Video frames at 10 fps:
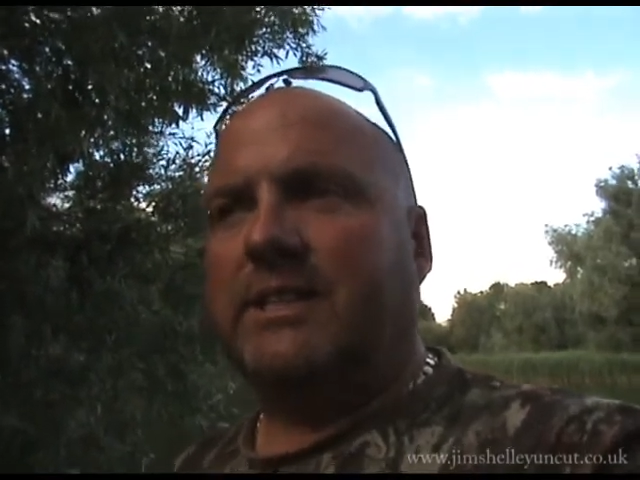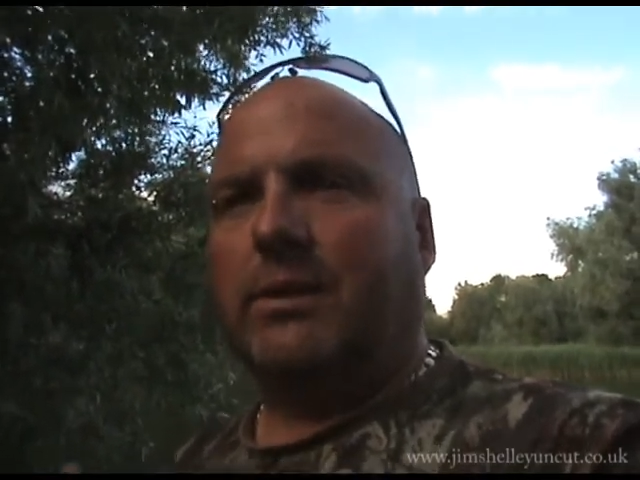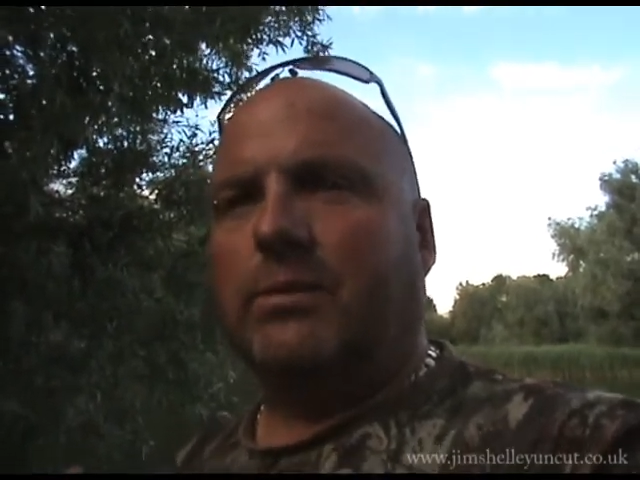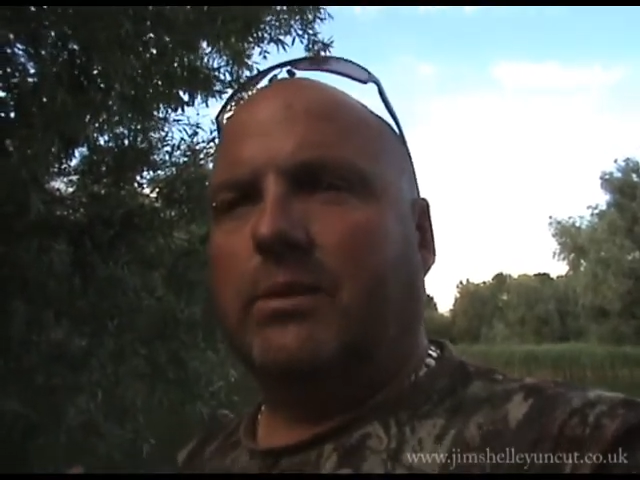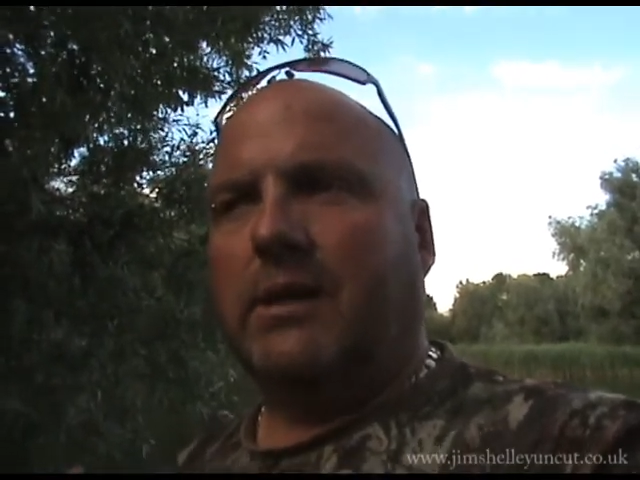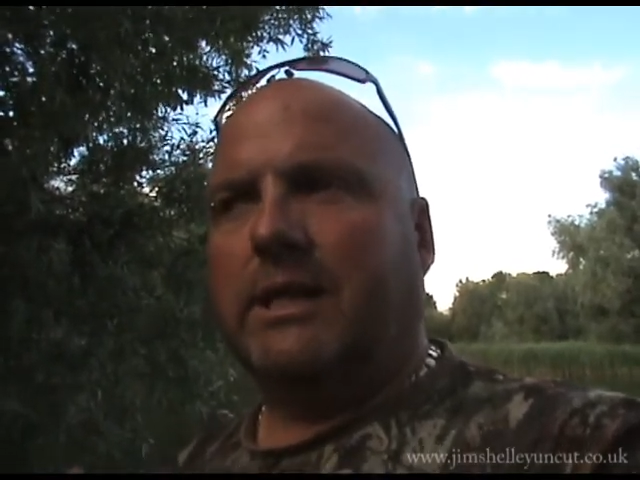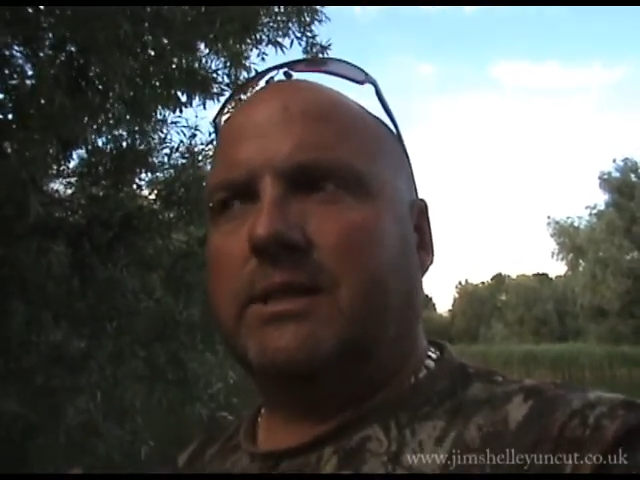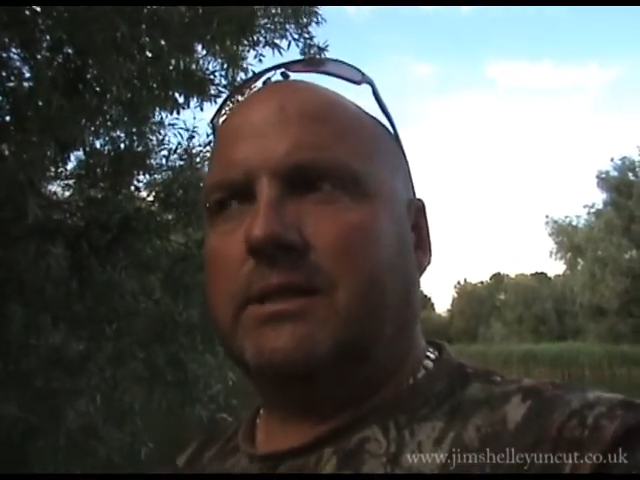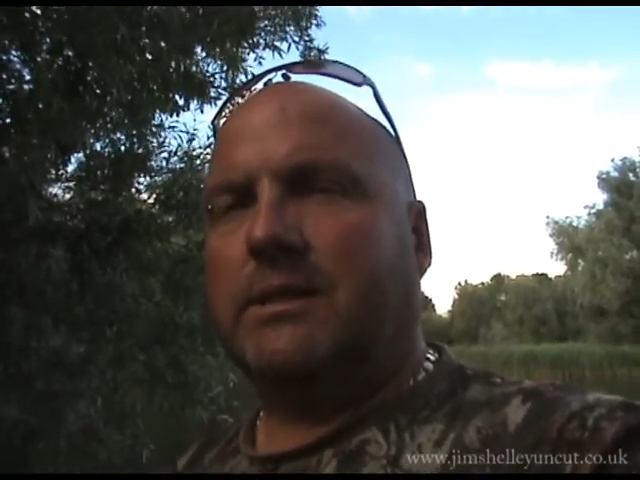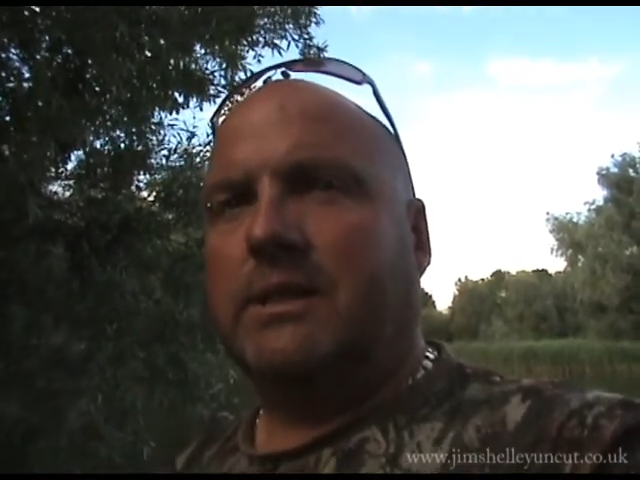
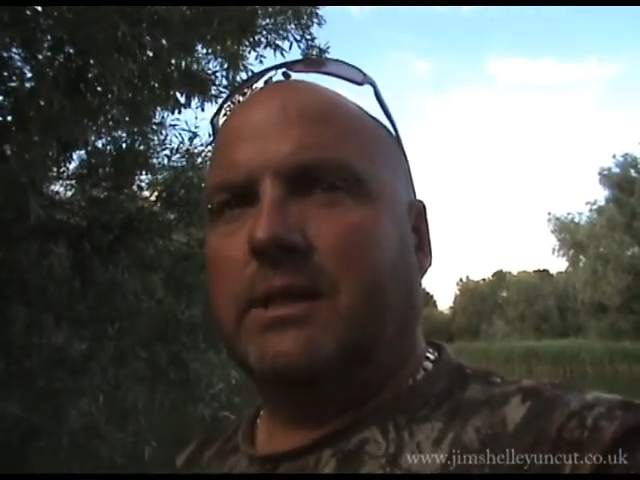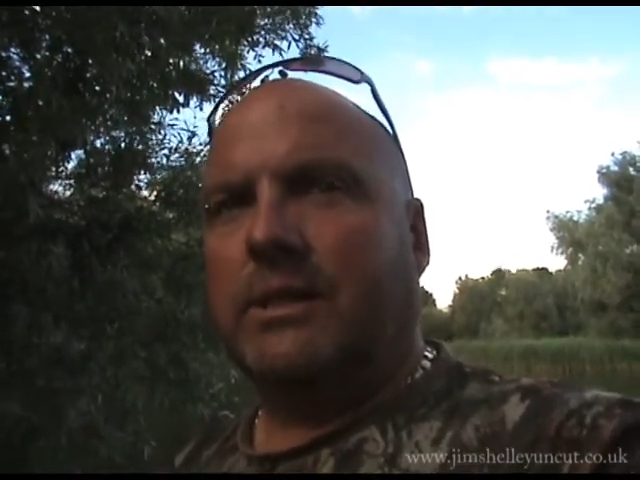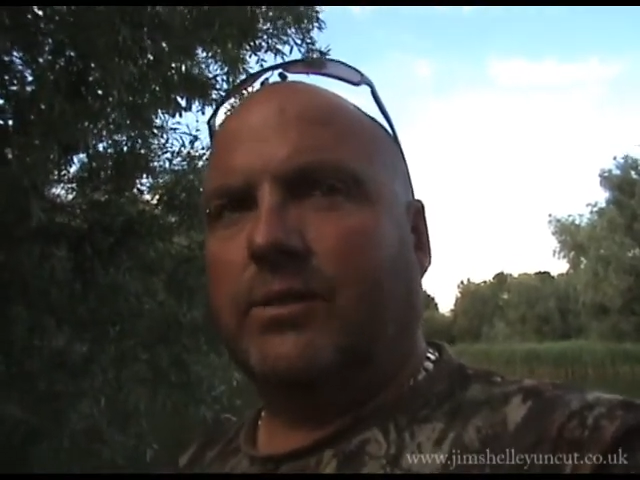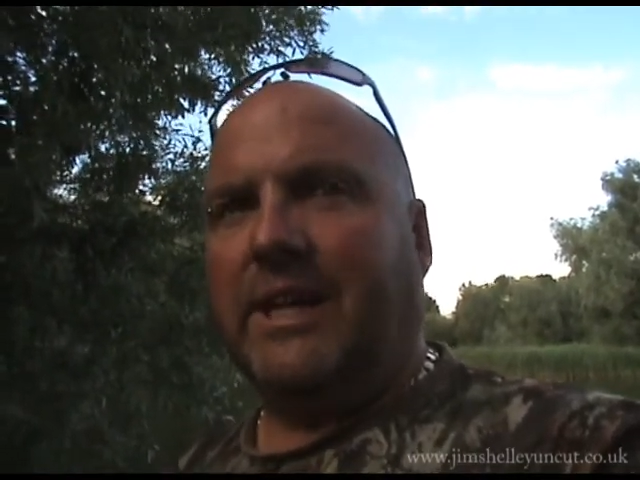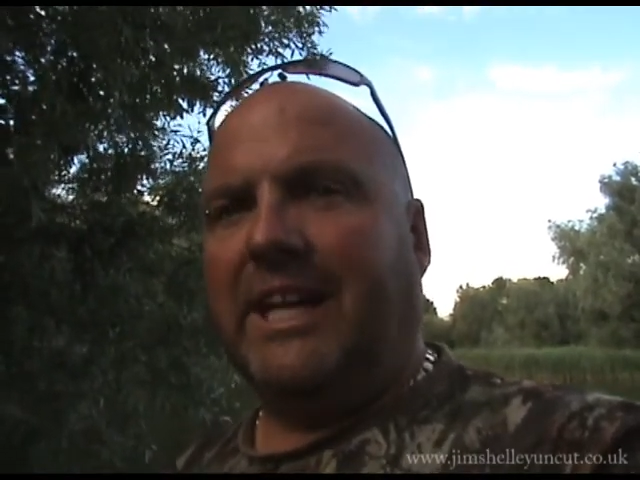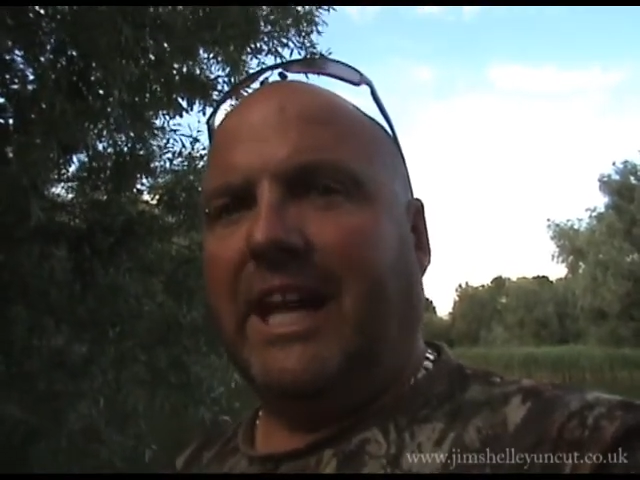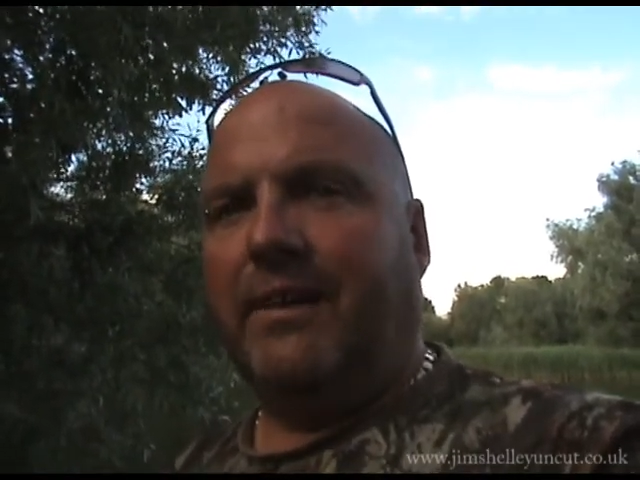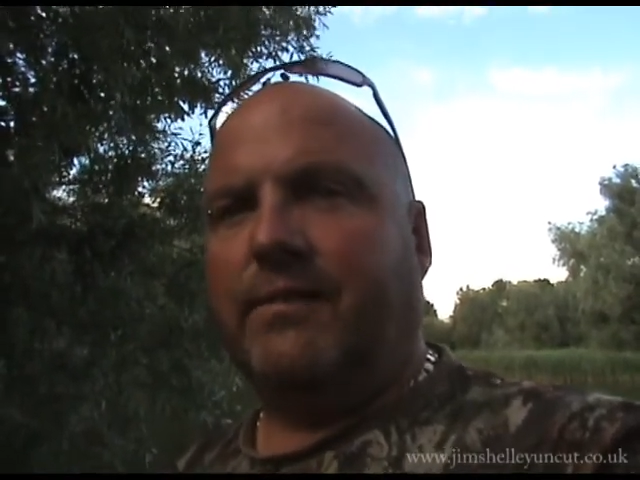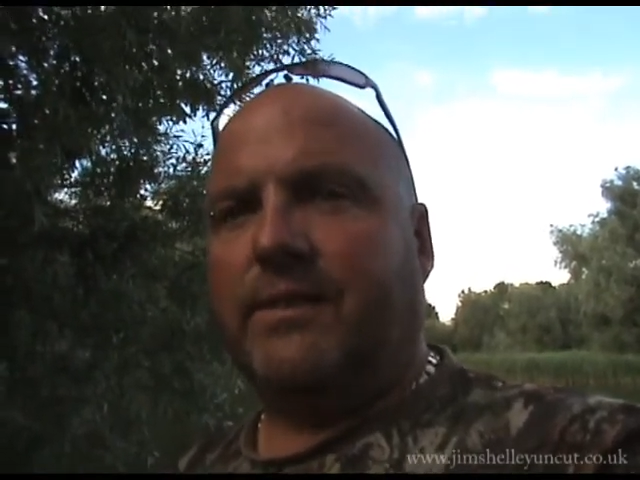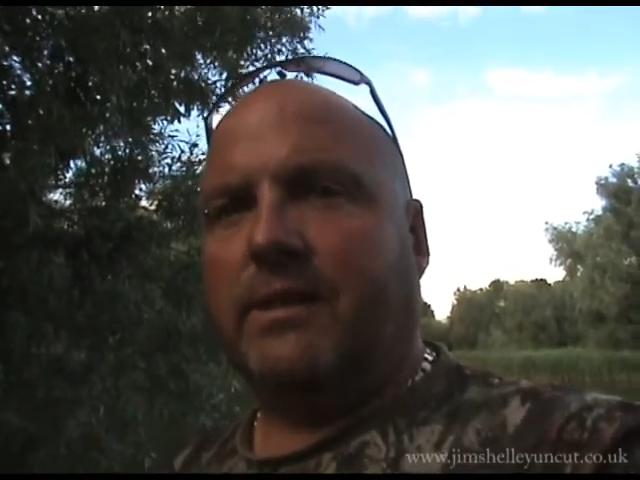3
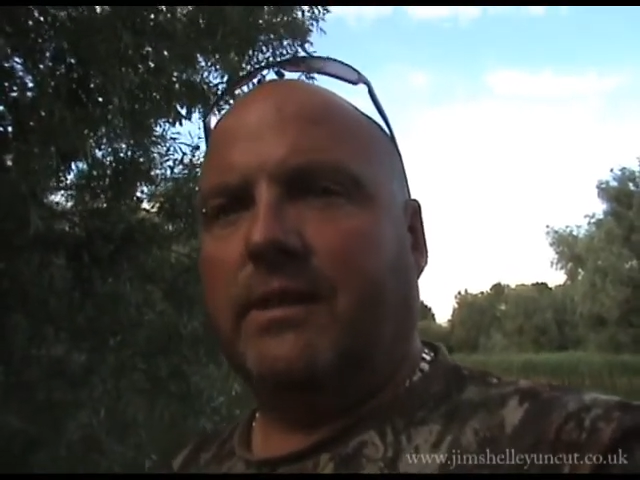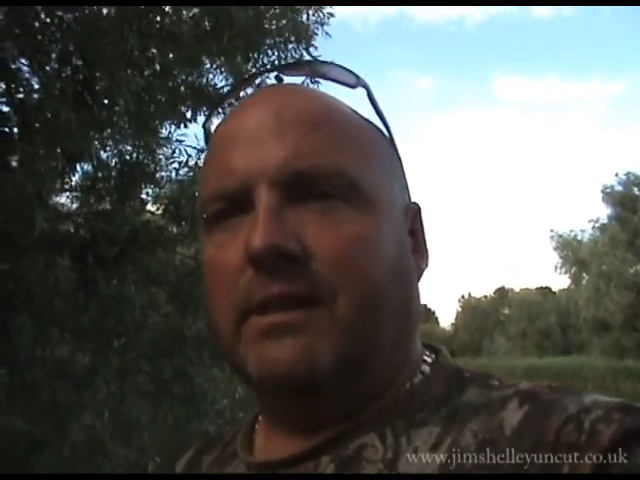left,